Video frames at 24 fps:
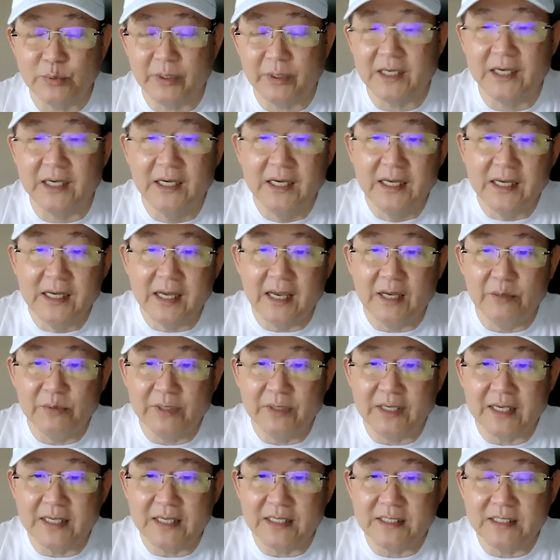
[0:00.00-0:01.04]
week, and we
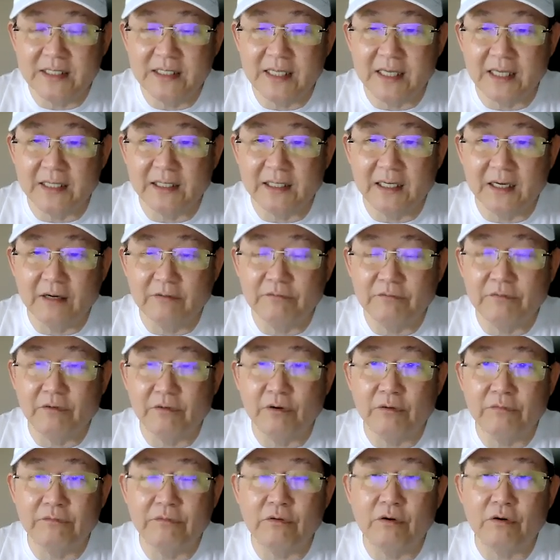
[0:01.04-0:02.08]
can see that
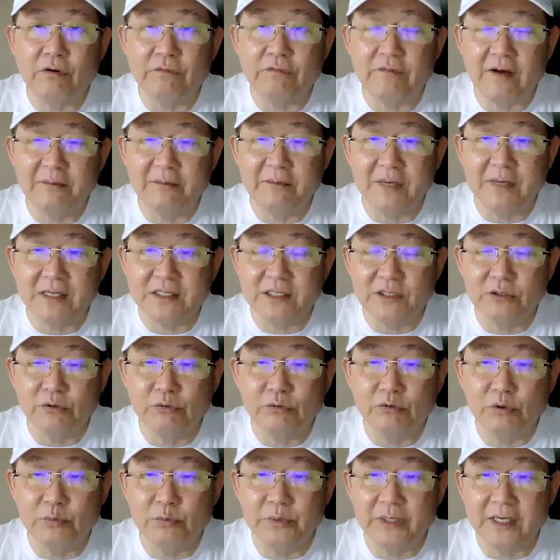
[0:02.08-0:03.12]
for 4 or 5 months in a
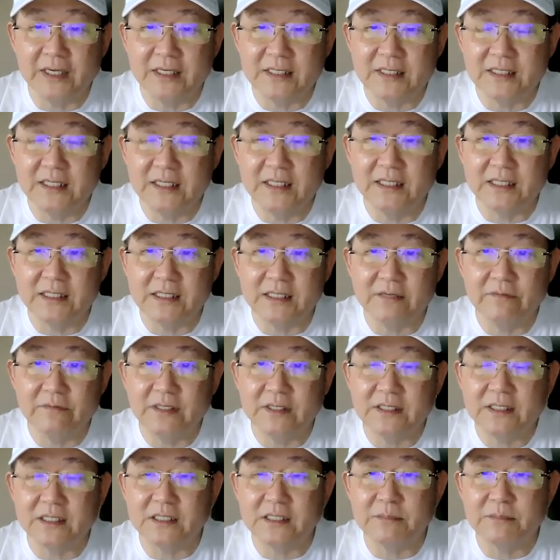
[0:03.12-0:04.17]
row, we can see the
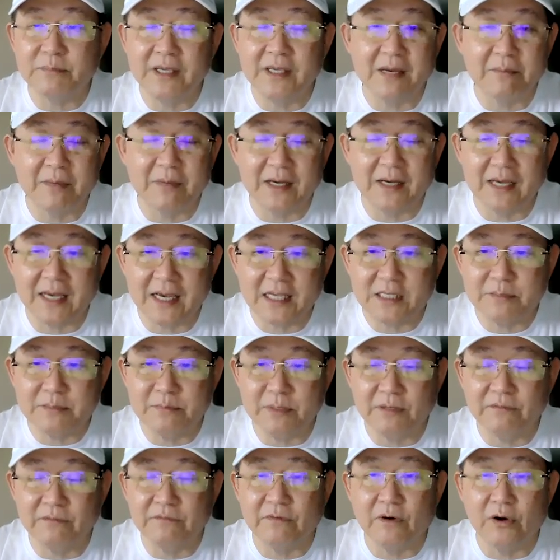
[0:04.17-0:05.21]
services PMI has
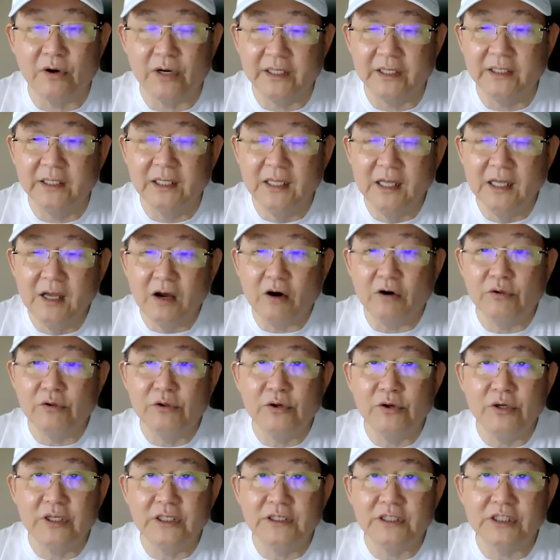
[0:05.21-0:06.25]
been falling,
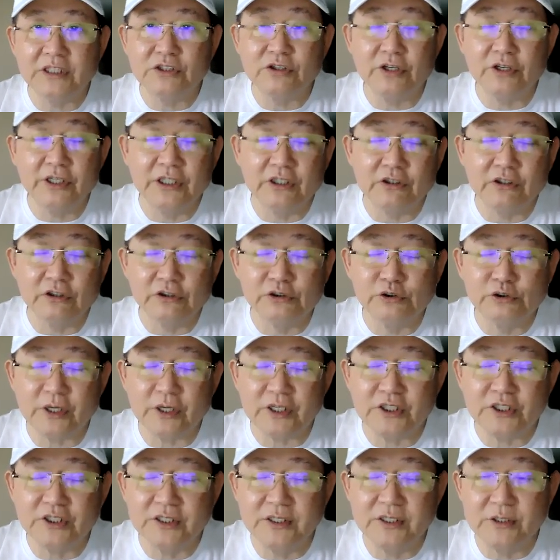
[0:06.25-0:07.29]
although it is not in
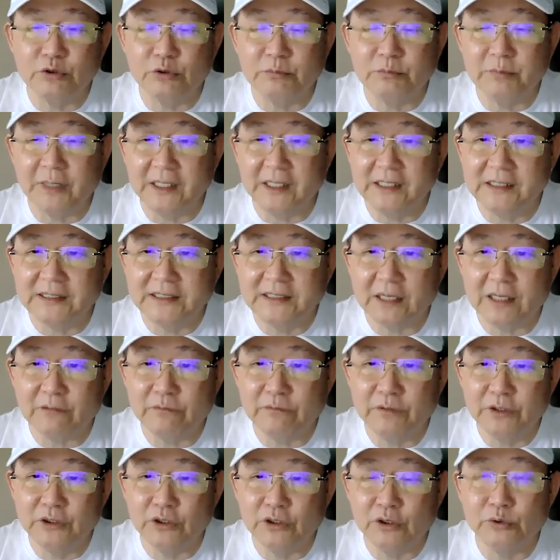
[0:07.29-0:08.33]
contraction zone, but it's
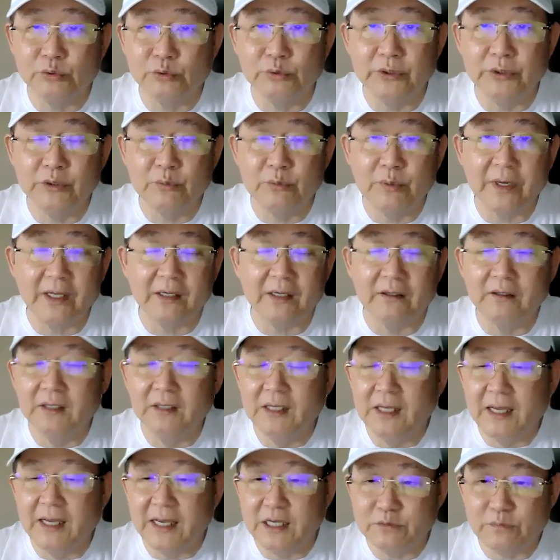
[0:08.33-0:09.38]
definitely not doing well
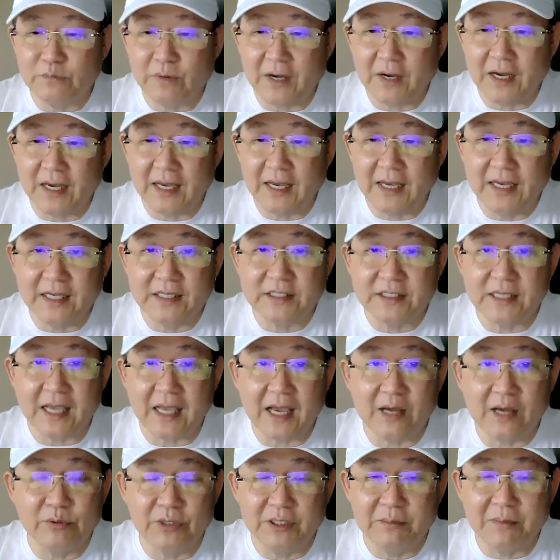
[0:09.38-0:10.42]
as far as
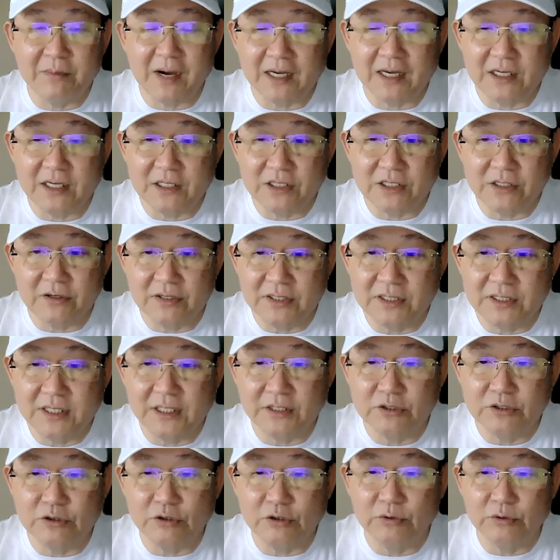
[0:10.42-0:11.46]
equity market is
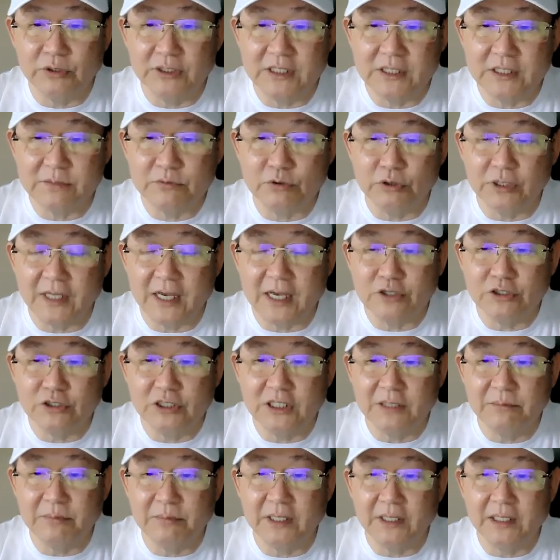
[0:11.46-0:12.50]
concerned. So this could
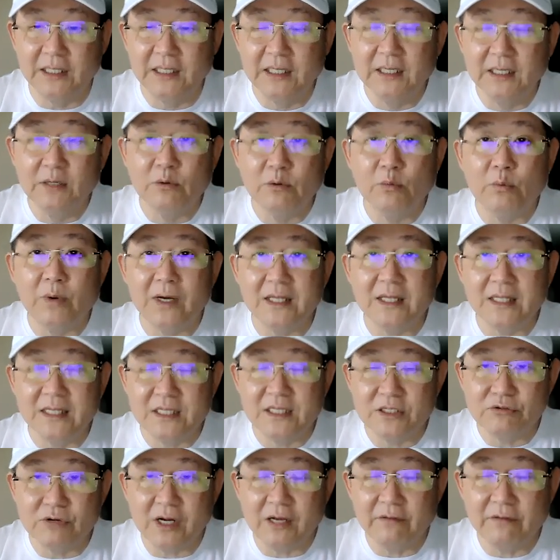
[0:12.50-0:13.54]
actually be what
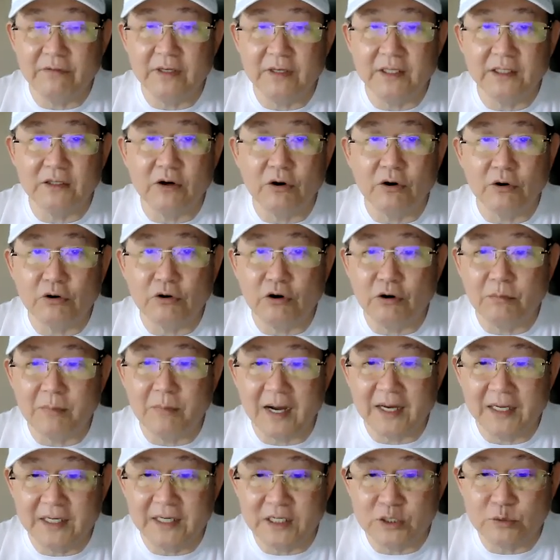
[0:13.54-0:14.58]
is driving Hong Kong
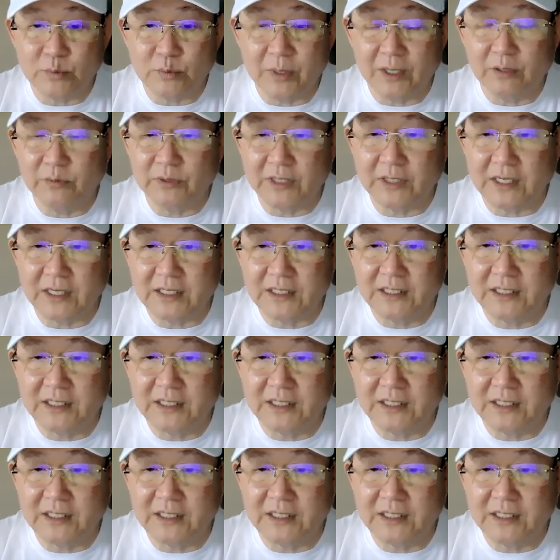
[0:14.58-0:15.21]
market as well. We can